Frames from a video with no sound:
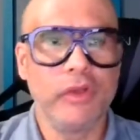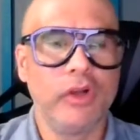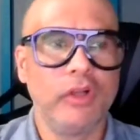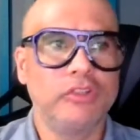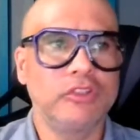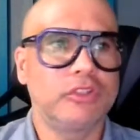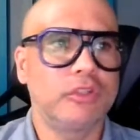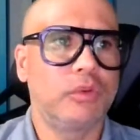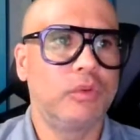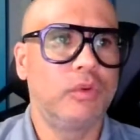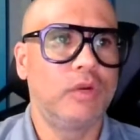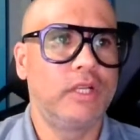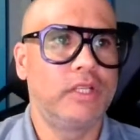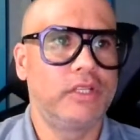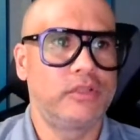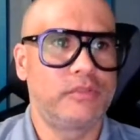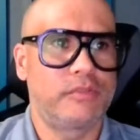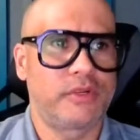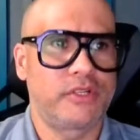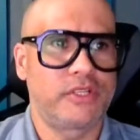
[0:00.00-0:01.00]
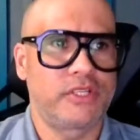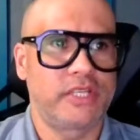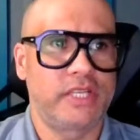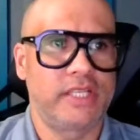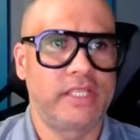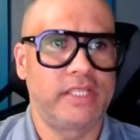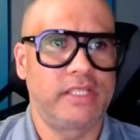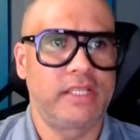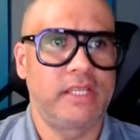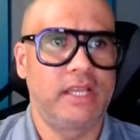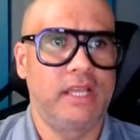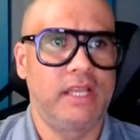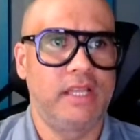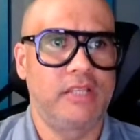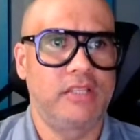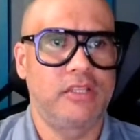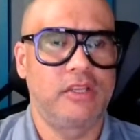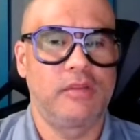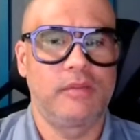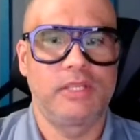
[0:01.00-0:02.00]
You also want to present
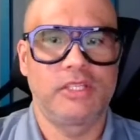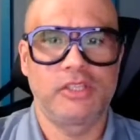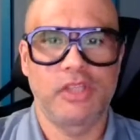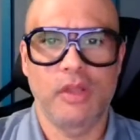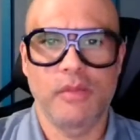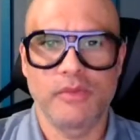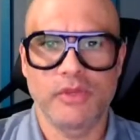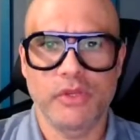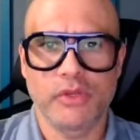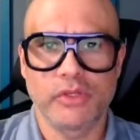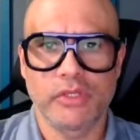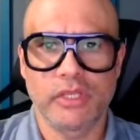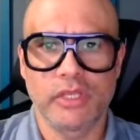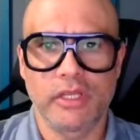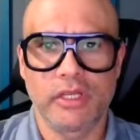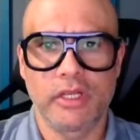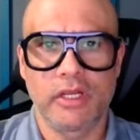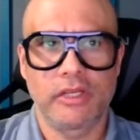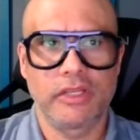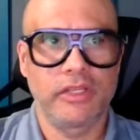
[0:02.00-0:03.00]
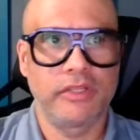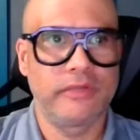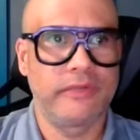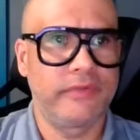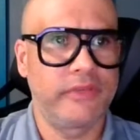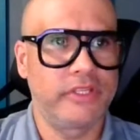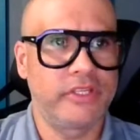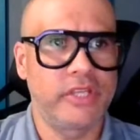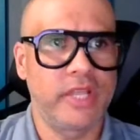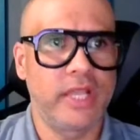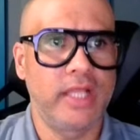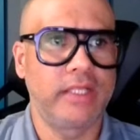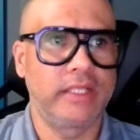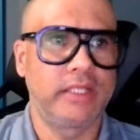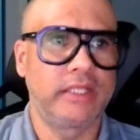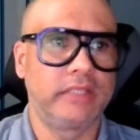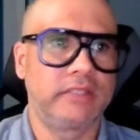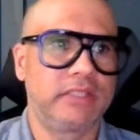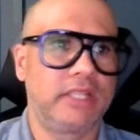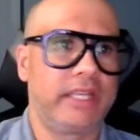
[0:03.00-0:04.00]
some assumptions and
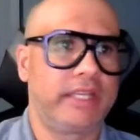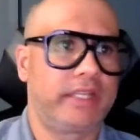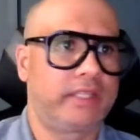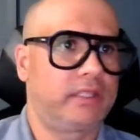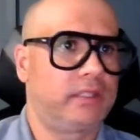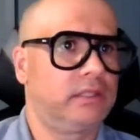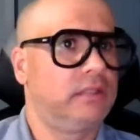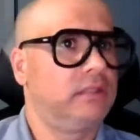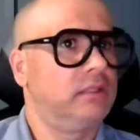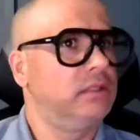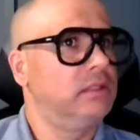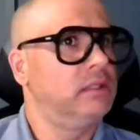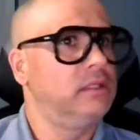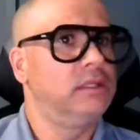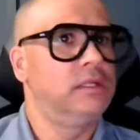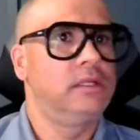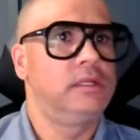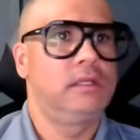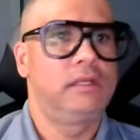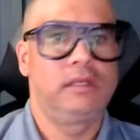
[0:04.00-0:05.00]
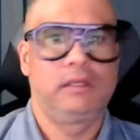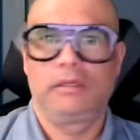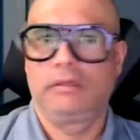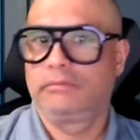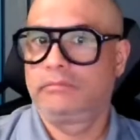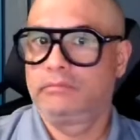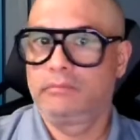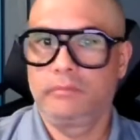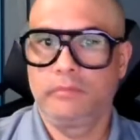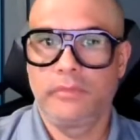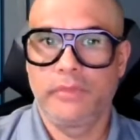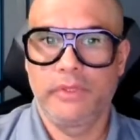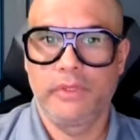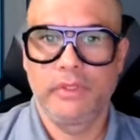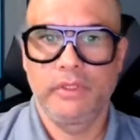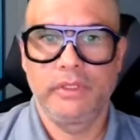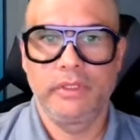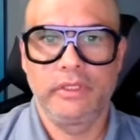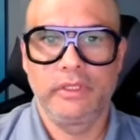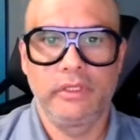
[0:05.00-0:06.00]
artificialities, like
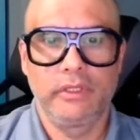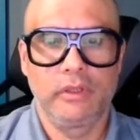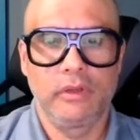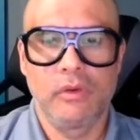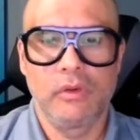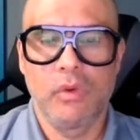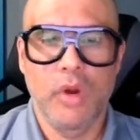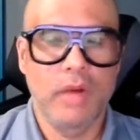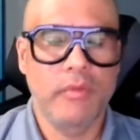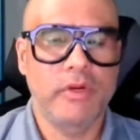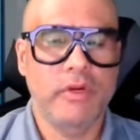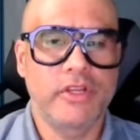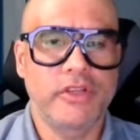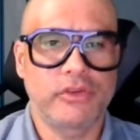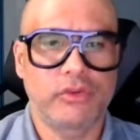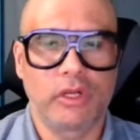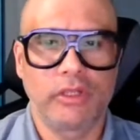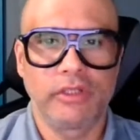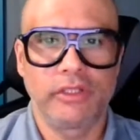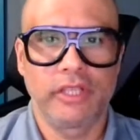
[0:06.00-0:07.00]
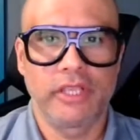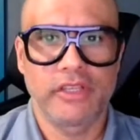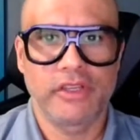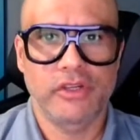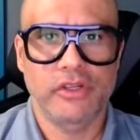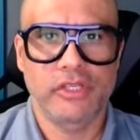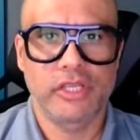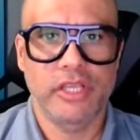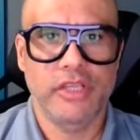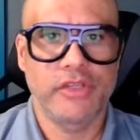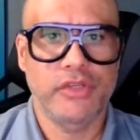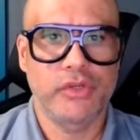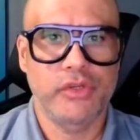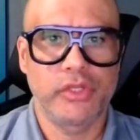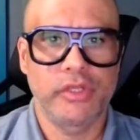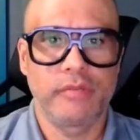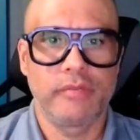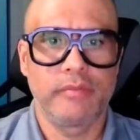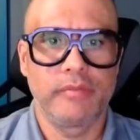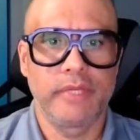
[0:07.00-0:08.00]
whoever is running the exercise
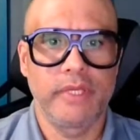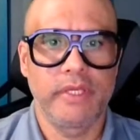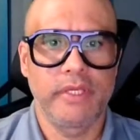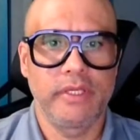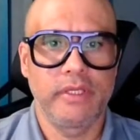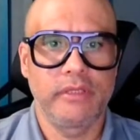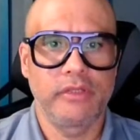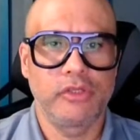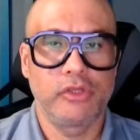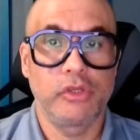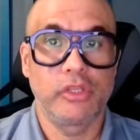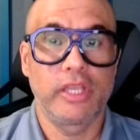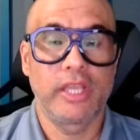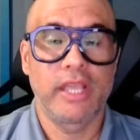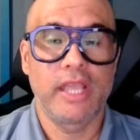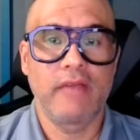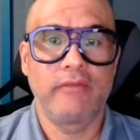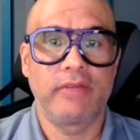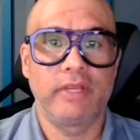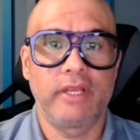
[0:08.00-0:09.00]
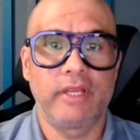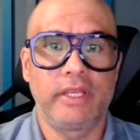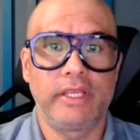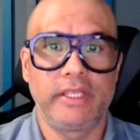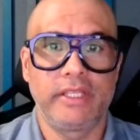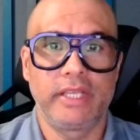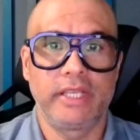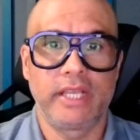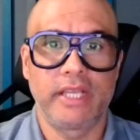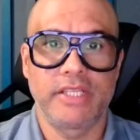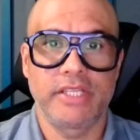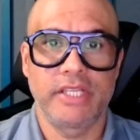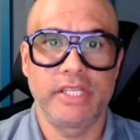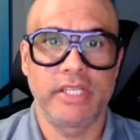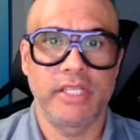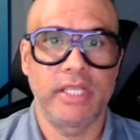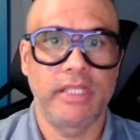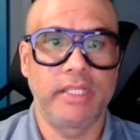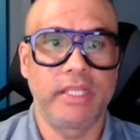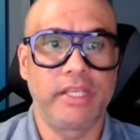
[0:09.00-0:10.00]
shouldn't have a hidden
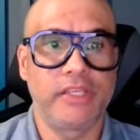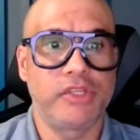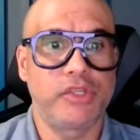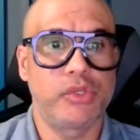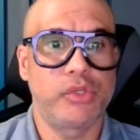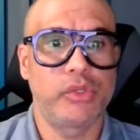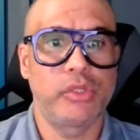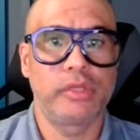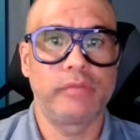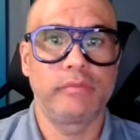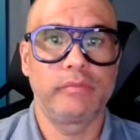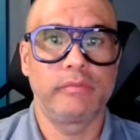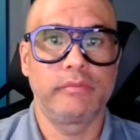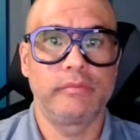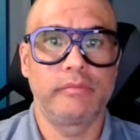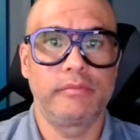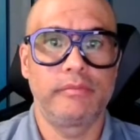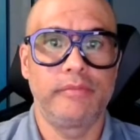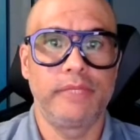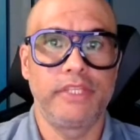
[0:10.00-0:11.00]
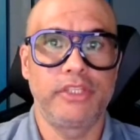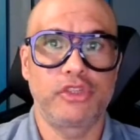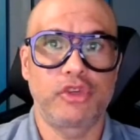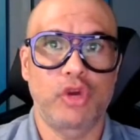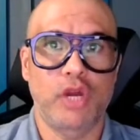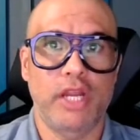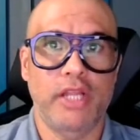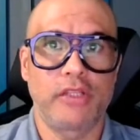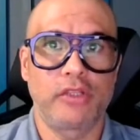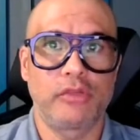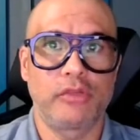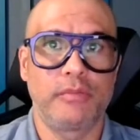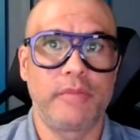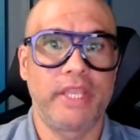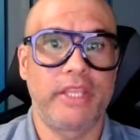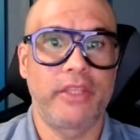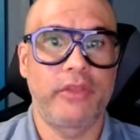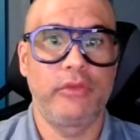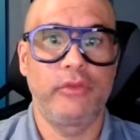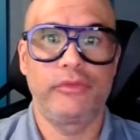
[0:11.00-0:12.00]
agenda. They shouldn't be trying to
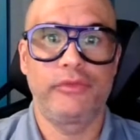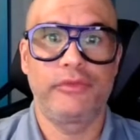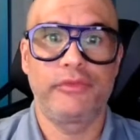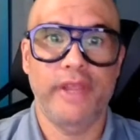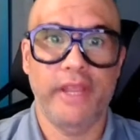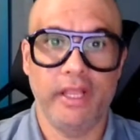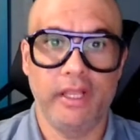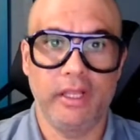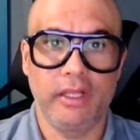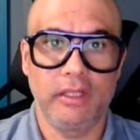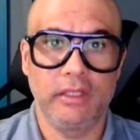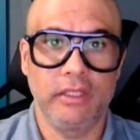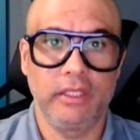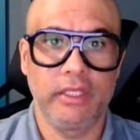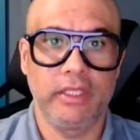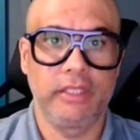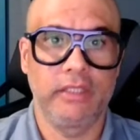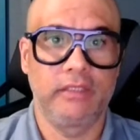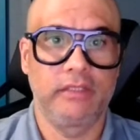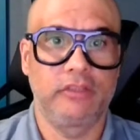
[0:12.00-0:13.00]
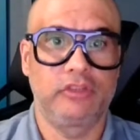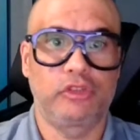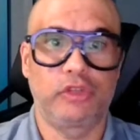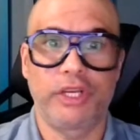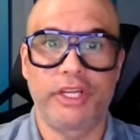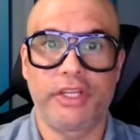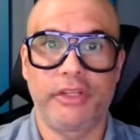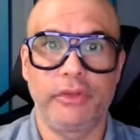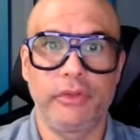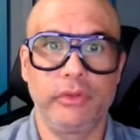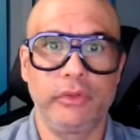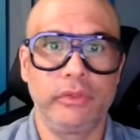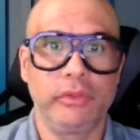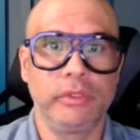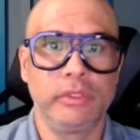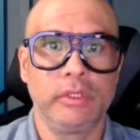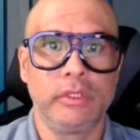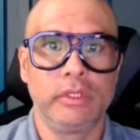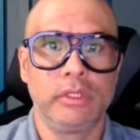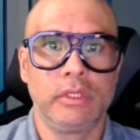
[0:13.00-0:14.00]
make you fail and trick you.
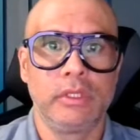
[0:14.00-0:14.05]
